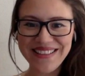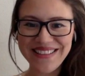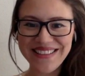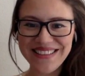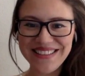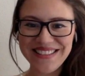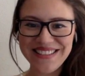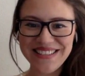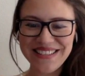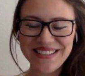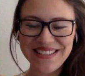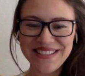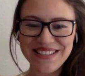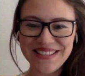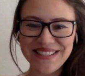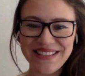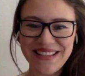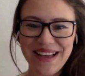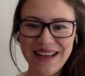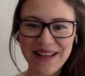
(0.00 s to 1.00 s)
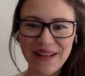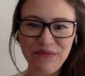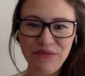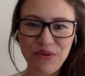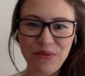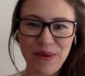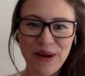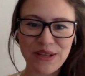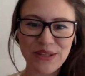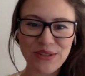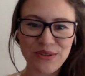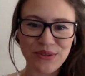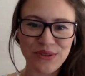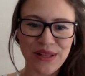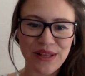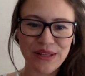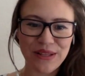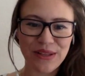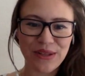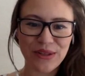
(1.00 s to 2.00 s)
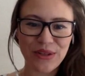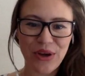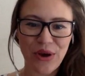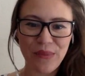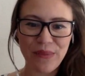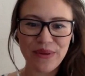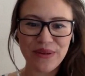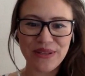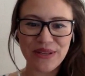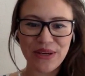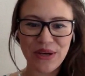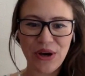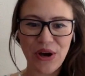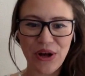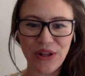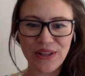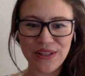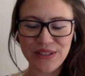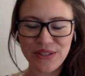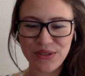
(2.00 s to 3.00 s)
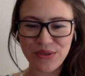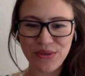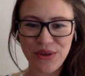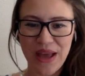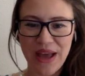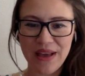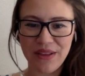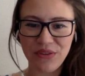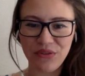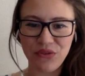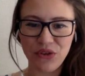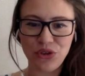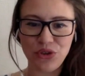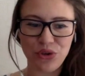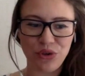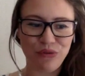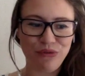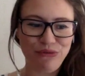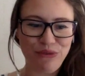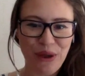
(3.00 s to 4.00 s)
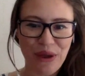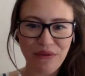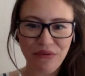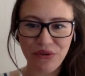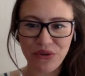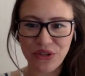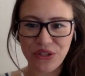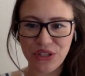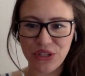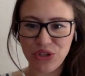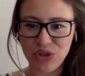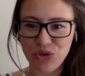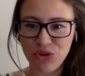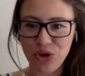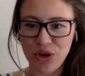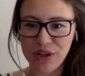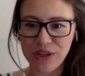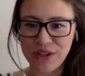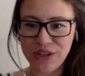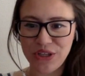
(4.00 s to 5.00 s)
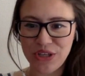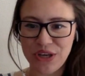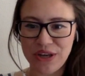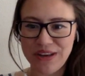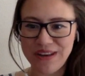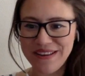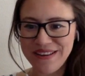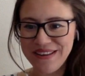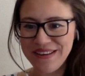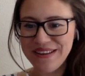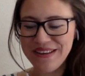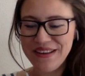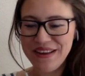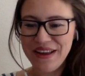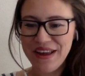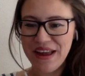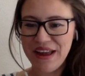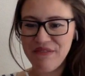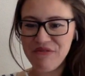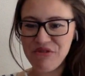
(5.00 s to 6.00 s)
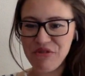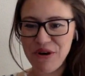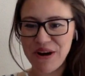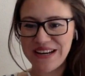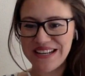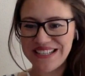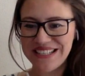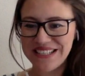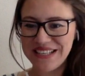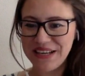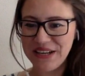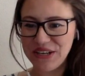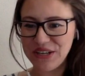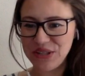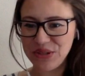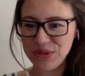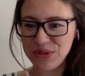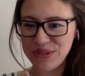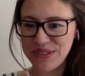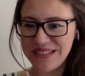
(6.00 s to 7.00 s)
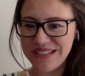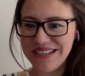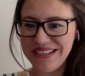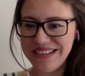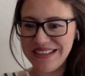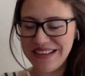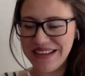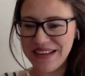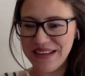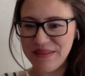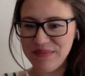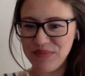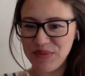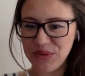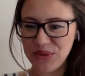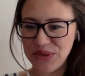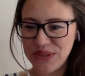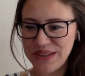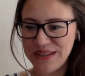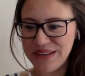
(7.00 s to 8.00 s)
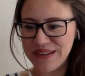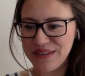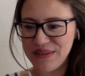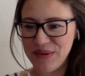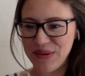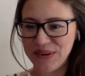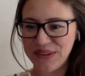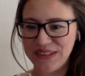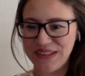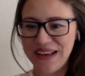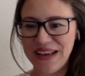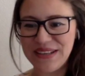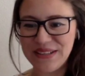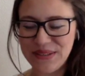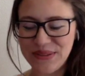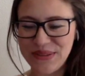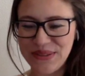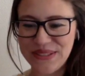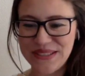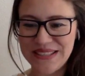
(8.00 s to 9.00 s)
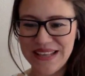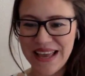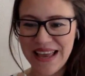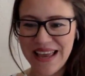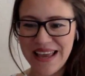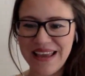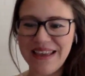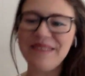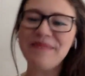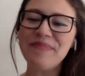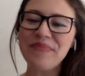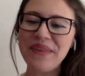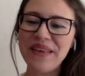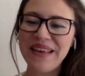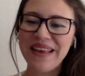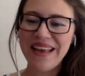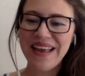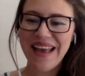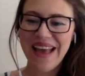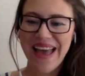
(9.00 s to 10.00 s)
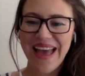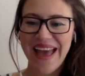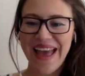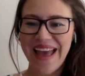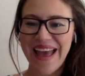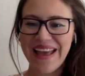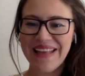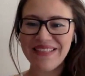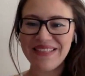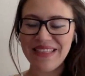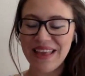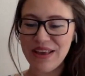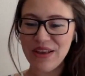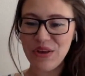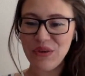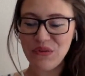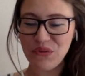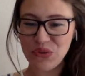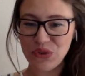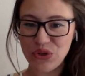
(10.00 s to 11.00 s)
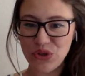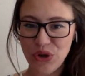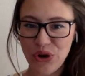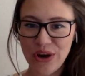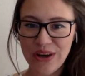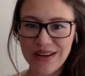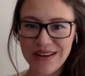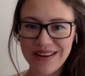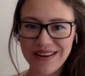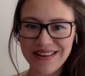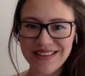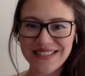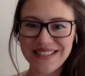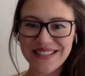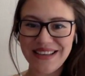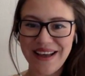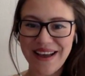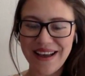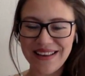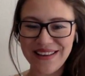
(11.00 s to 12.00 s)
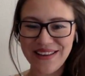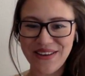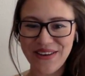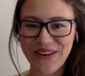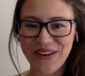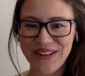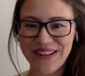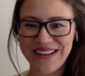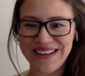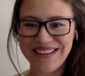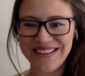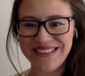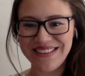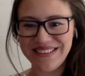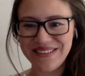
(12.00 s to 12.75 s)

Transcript: This is Lada from astrolada.com and Nikola Stojanovic, your favorite astrologer. Everyone is here to see him, to hear what he has to say. And thank you for joining us. Hi, Nikola.